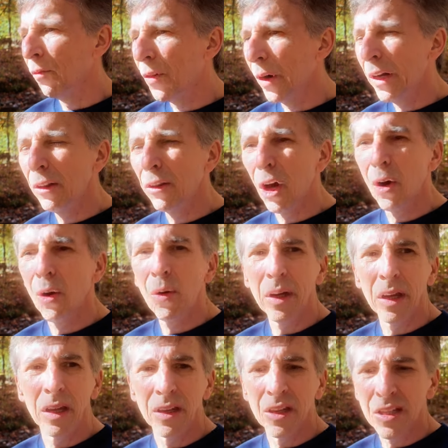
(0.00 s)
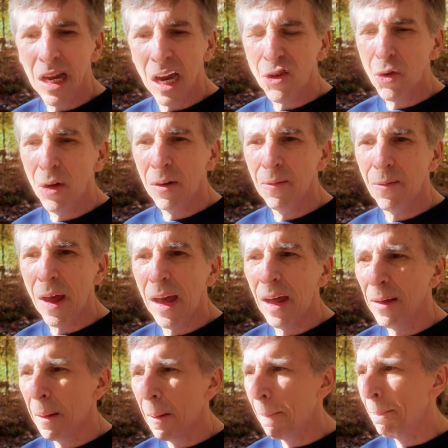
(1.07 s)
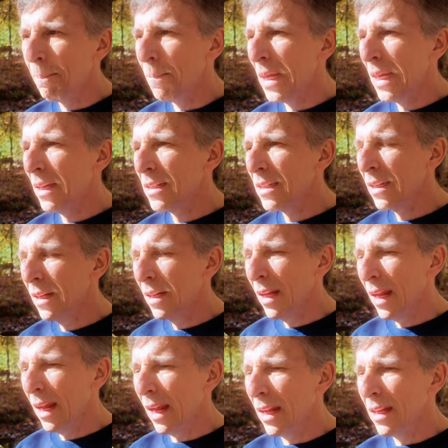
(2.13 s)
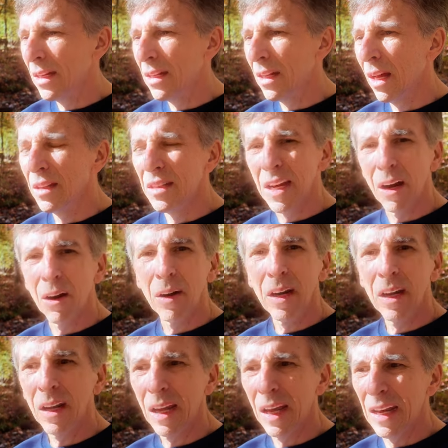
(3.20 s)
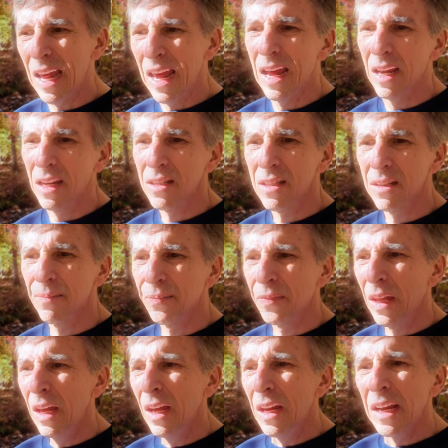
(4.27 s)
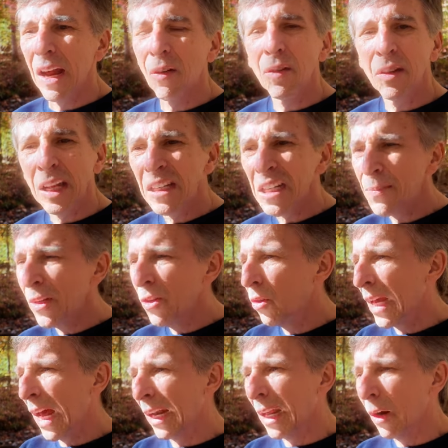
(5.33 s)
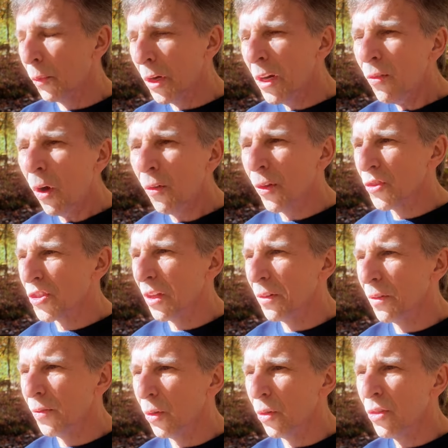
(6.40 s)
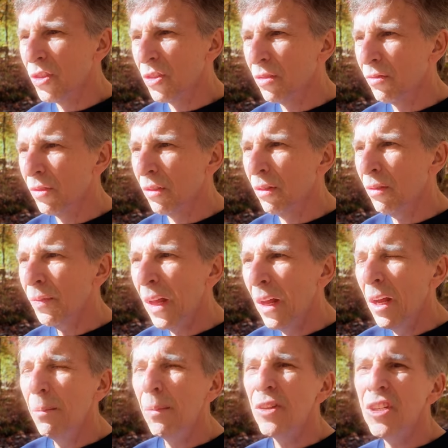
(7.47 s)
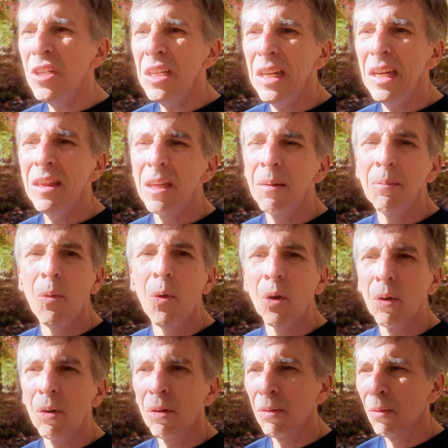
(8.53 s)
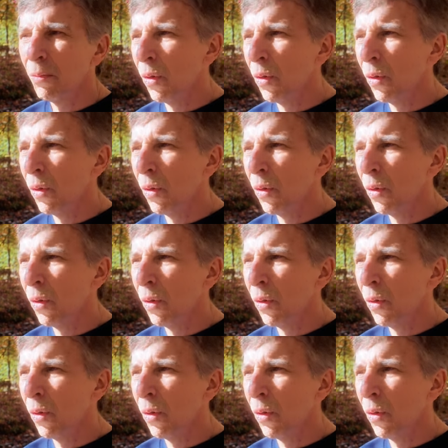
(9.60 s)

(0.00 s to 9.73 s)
very low in saturated fat, meat, and dairy, and eggs. Now, that doesn't mean you've got to get rid of all those other foods, you know, but just eat them more